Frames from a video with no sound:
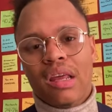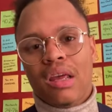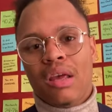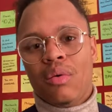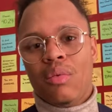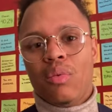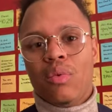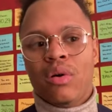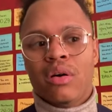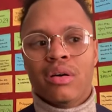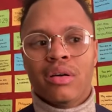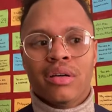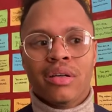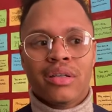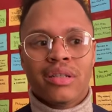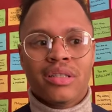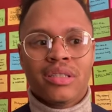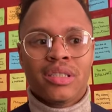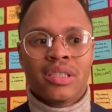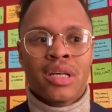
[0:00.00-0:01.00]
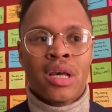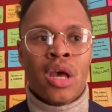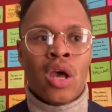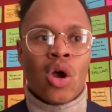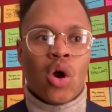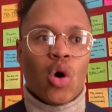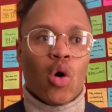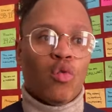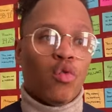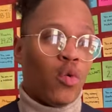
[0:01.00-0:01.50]
It was
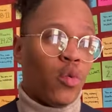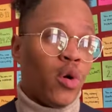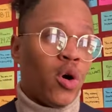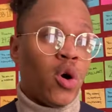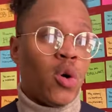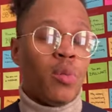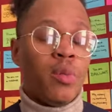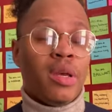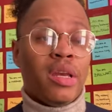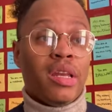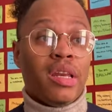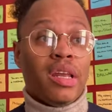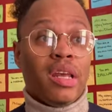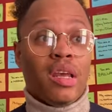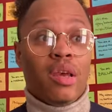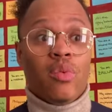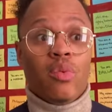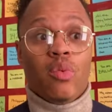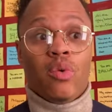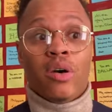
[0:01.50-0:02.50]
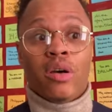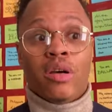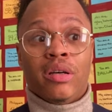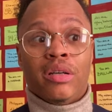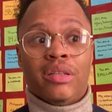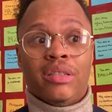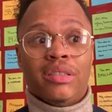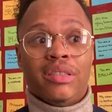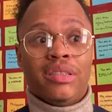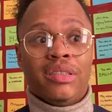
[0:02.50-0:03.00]
overwhelming. It
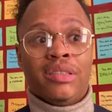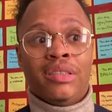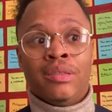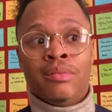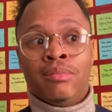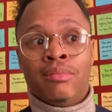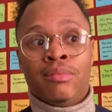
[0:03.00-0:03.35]
was